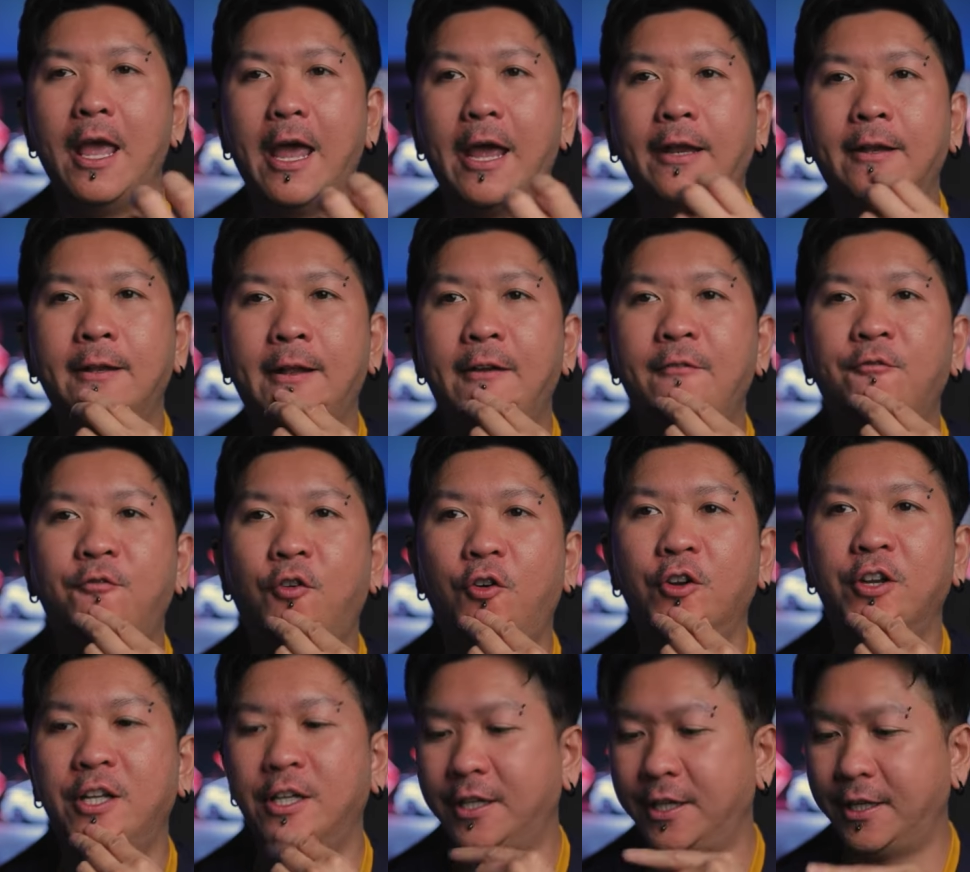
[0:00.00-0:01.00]
And then
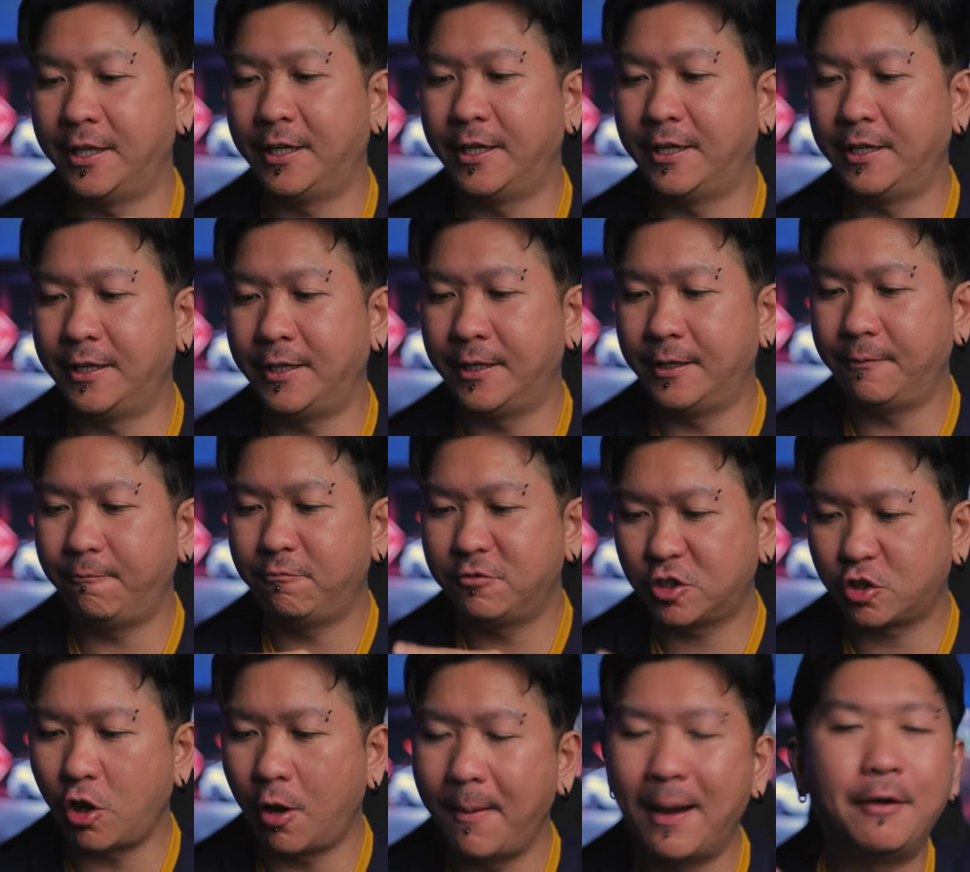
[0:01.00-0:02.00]
for the
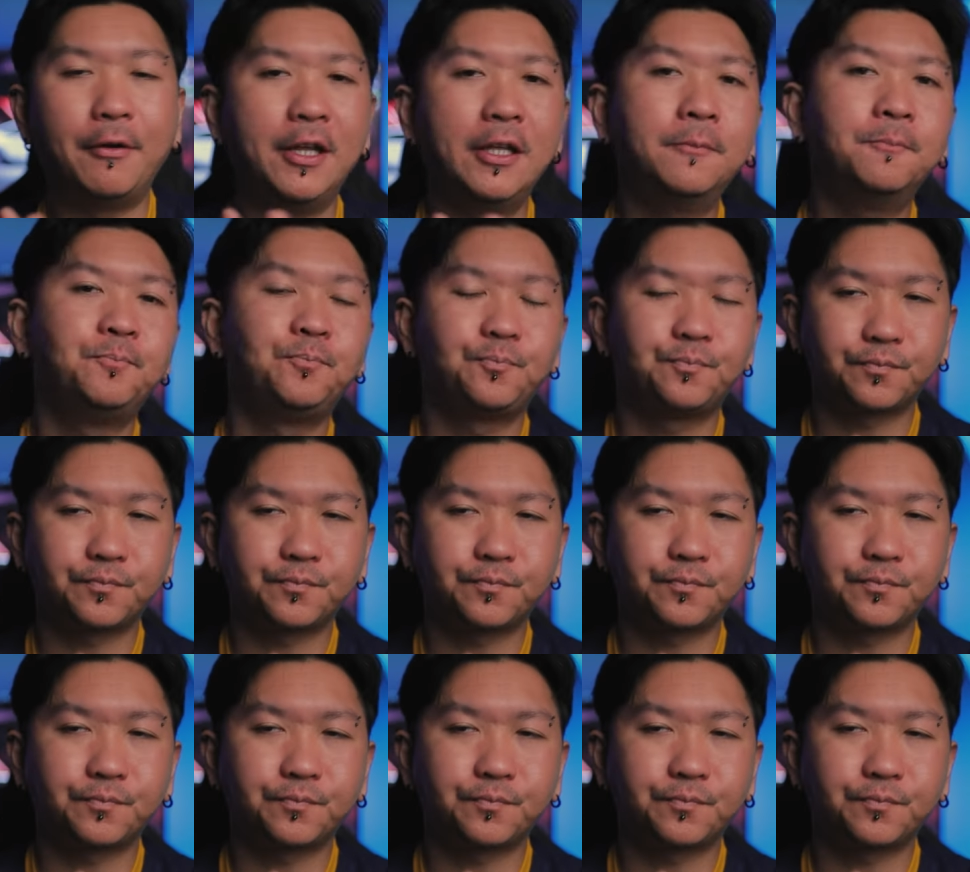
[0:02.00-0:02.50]
strawberry,